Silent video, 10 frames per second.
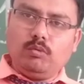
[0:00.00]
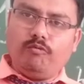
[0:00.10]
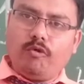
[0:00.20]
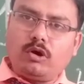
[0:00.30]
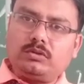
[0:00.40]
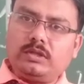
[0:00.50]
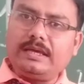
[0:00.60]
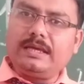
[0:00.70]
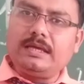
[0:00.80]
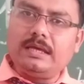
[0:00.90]
what
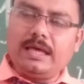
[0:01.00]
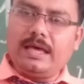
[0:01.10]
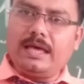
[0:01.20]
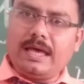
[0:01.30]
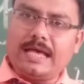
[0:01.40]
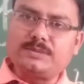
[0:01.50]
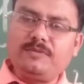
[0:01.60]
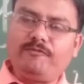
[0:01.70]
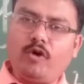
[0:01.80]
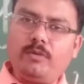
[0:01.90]
thing has
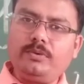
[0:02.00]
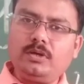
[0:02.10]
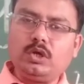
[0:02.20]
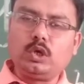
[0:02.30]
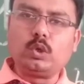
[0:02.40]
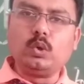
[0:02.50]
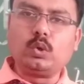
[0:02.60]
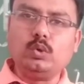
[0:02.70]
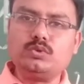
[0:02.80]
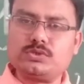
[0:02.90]
been formed?
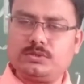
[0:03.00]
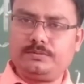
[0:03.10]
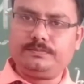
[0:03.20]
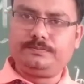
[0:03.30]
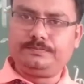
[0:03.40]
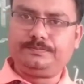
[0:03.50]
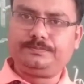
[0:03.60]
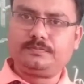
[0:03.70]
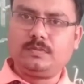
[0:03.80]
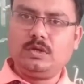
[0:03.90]
Glucose.
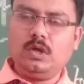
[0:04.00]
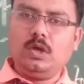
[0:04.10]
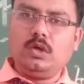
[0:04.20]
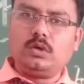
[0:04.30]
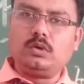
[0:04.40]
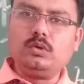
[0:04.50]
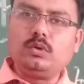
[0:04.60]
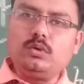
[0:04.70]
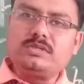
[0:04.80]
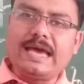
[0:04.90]

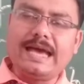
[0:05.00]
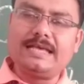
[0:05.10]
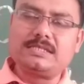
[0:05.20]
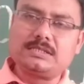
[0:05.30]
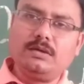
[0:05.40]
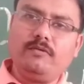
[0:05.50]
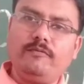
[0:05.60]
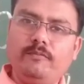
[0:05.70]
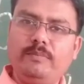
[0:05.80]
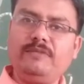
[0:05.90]
Glucose
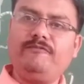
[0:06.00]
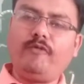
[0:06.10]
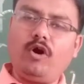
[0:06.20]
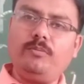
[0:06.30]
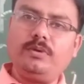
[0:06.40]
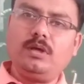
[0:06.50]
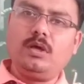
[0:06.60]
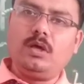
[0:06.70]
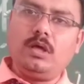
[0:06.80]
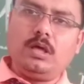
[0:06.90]
has been
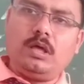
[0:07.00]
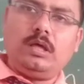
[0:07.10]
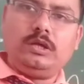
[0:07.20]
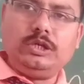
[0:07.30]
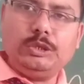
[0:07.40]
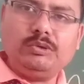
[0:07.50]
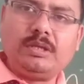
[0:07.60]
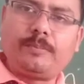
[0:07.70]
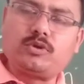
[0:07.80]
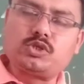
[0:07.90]
formed during
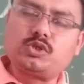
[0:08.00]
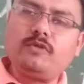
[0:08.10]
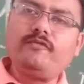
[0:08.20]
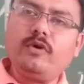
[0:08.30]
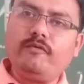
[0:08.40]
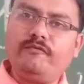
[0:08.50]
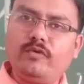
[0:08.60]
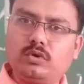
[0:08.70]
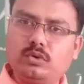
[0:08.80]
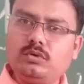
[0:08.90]
the process of
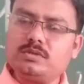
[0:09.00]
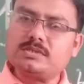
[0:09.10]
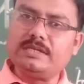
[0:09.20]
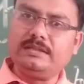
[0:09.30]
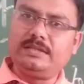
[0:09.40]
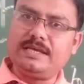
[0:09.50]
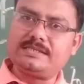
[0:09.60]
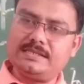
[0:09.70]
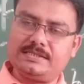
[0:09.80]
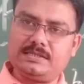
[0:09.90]

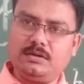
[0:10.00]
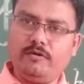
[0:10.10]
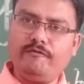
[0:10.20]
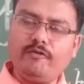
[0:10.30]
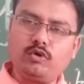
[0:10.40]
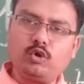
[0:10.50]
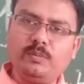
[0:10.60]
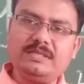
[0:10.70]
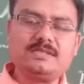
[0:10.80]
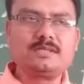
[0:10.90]
photosynthesis. Photo
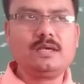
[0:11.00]
means